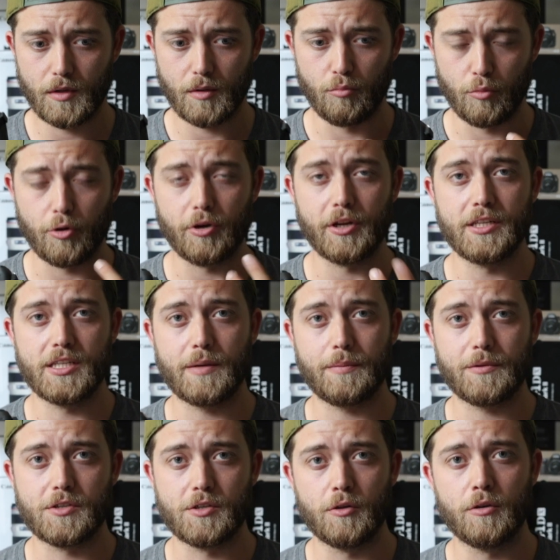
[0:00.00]
more in
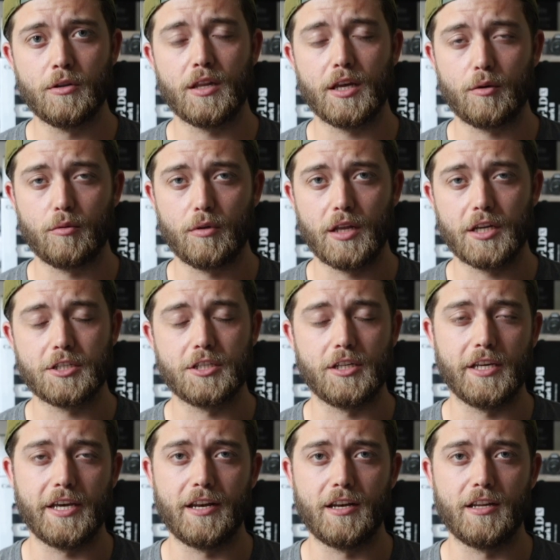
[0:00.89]
depth soon, like we'll
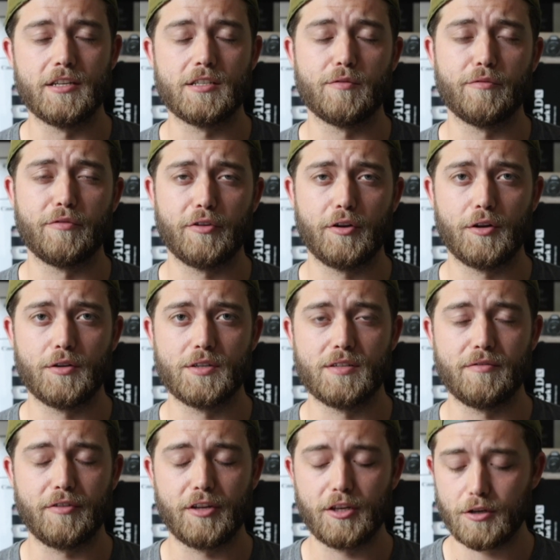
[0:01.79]
actually analyze some photos
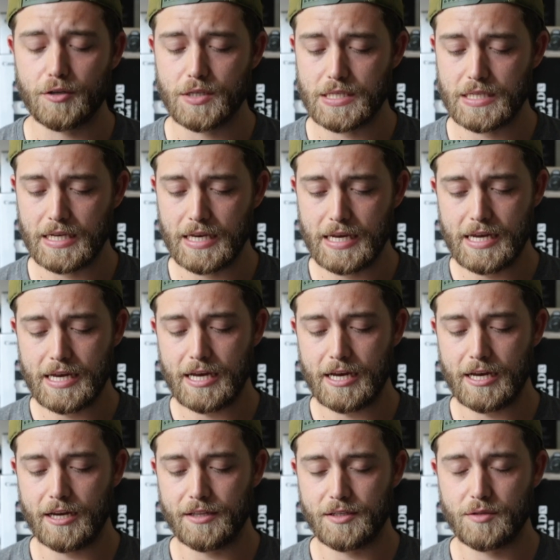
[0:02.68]
and videos.
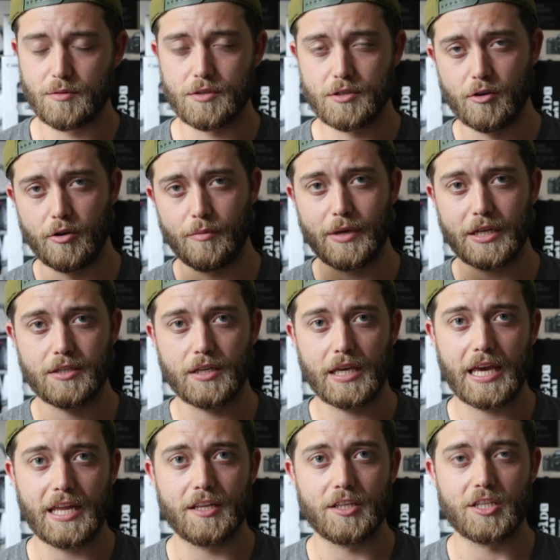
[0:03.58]
This one's going back to
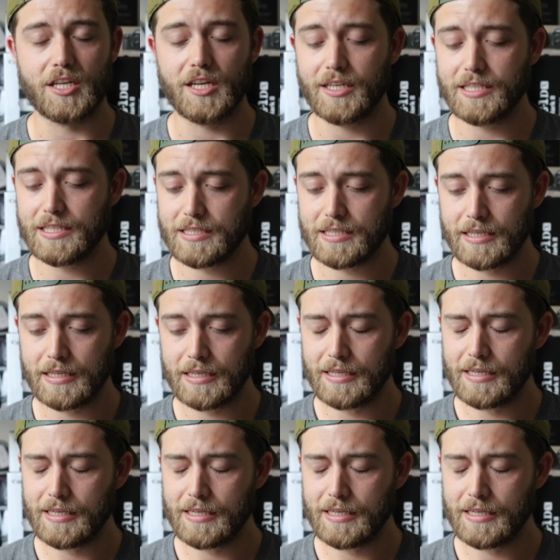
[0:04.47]
Canon tonight.